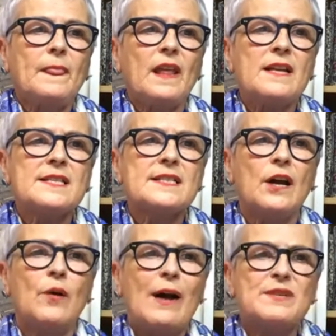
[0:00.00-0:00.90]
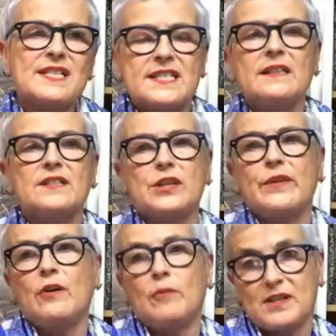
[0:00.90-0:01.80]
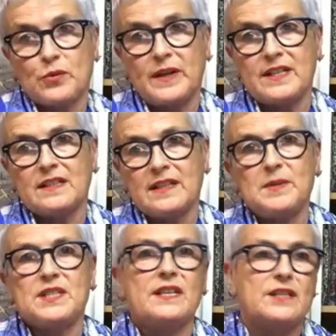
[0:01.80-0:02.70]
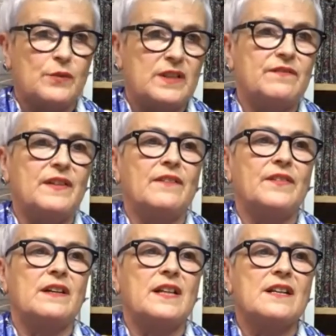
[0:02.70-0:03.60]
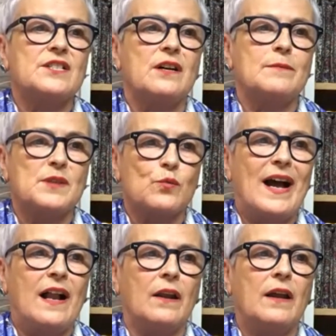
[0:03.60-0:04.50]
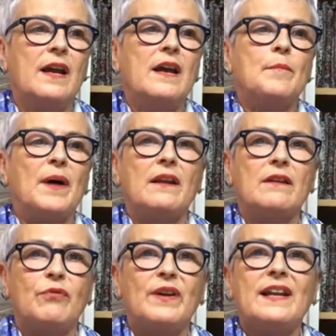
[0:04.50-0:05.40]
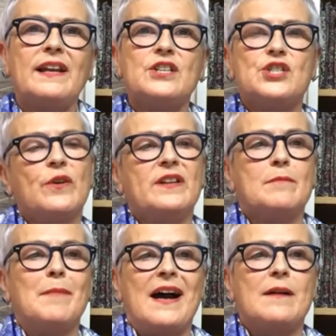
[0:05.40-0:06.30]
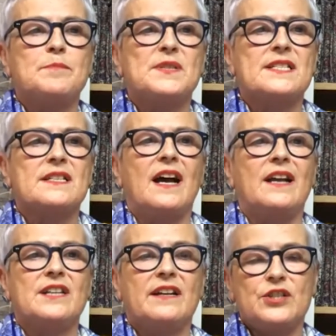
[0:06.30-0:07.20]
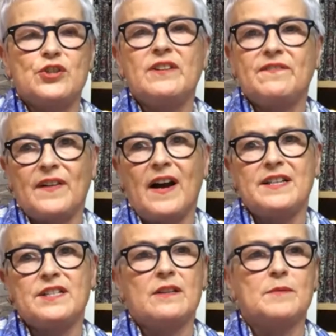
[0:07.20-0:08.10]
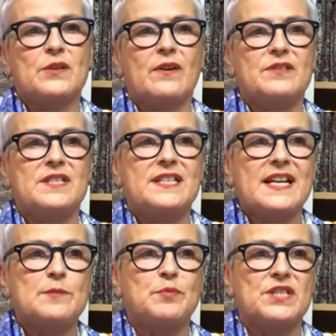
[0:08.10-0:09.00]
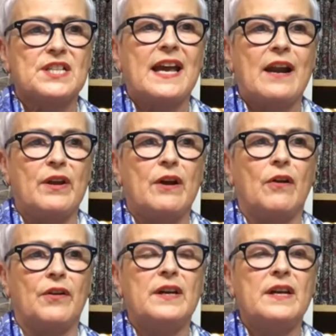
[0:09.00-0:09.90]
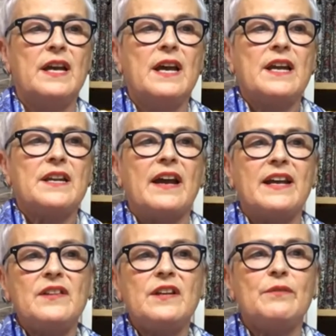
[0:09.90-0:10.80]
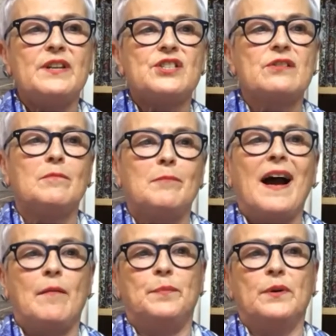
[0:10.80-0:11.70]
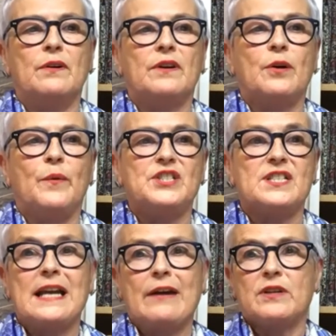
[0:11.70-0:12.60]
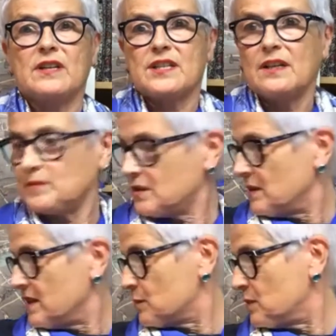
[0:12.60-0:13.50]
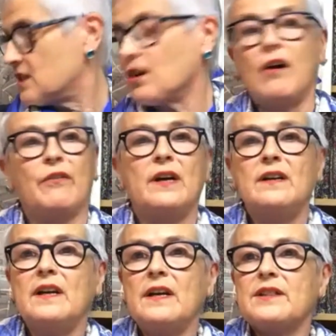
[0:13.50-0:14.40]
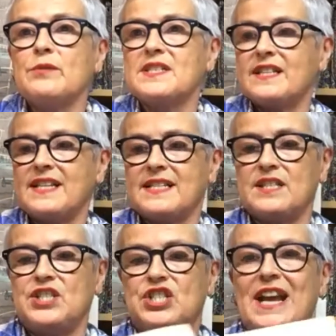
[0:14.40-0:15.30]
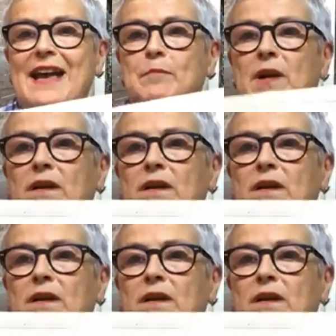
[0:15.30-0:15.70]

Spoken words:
So I was still doing all my tweed and Liberty and tweed and velvet at that time as well. But I really enjoyed the maps and I enjoyed finding them. So I was desperate to carry on. Now, in the original map book, which is now cut up to my husband's horror, there was this gem